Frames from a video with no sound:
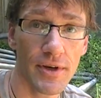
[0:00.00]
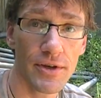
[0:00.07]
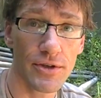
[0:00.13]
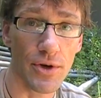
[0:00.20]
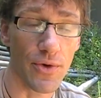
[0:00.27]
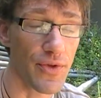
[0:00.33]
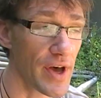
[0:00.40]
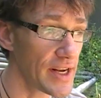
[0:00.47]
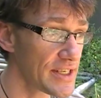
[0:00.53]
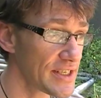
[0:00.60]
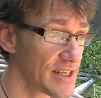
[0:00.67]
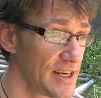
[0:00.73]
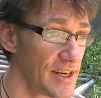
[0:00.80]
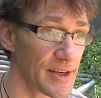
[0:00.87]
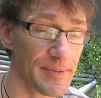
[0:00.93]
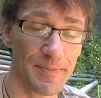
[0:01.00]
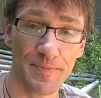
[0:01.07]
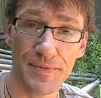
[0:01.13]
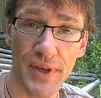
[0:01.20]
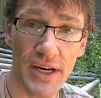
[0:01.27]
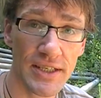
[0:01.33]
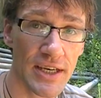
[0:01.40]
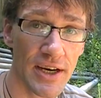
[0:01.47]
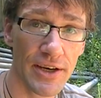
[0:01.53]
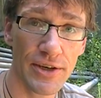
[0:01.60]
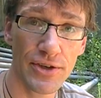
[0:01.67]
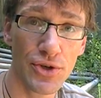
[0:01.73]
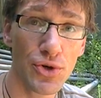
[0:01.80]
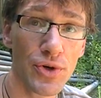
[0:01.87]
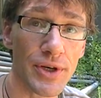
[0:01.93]
So that's it. That's how
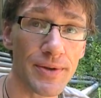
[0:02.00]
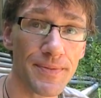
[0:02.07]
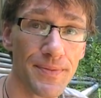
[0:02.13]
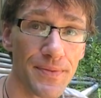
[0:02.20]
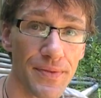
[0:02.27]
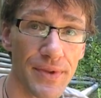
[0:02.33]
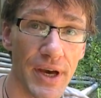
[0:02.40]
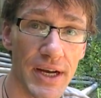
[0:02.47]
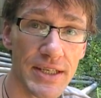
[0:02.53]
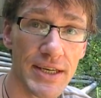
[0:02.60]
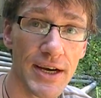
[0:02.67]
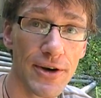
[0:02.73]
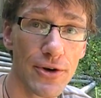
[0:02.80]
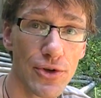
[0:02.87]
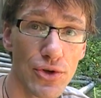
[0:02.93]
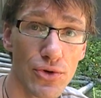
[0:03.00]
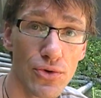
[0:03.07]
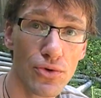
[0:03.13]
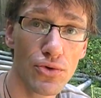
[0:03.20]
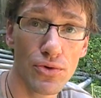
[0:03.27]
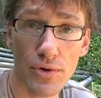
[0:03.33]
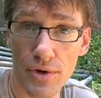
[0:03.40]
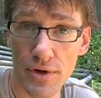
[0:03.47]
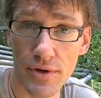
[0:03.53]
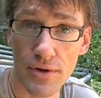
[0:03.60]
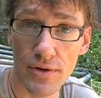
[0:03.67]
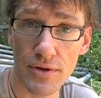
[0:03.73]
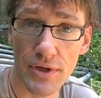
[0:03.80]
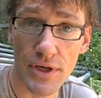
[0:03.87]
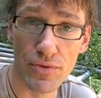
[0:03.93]
you do it. That's how you
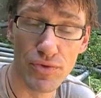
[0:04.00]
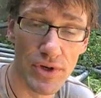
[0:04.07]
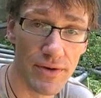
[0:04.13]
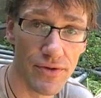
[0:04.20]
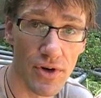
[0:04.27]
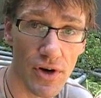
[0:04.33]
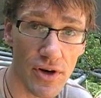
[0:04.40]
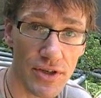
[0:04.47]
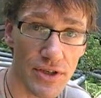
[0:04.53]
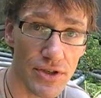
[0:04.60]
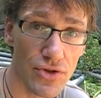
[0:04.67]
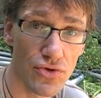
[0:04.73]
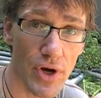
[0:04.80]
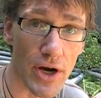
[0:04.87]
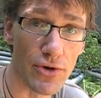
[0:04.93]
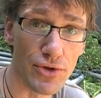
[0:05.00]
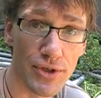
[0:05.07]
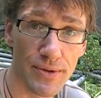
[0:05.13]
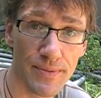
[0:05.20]
get rid of the cause of the drought.